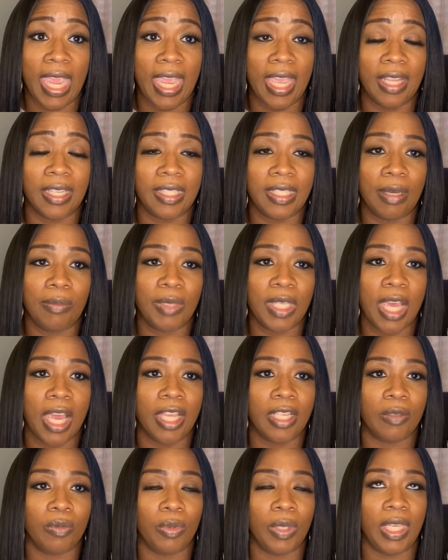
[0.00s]
sometimes
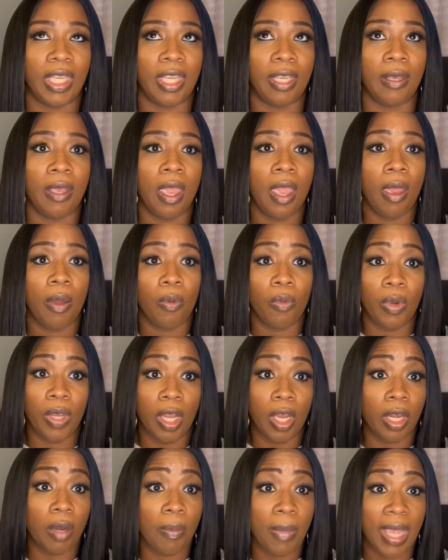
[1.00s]
we're going
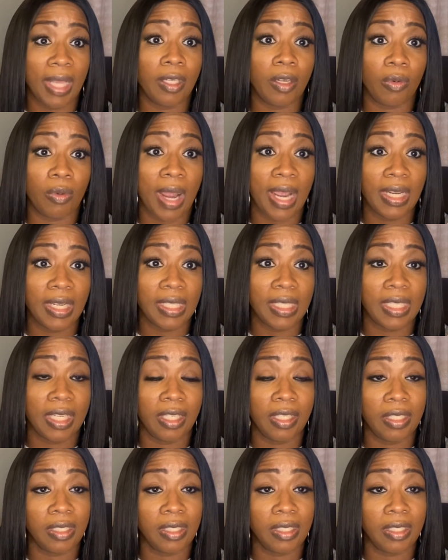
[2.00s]
to make the right decision.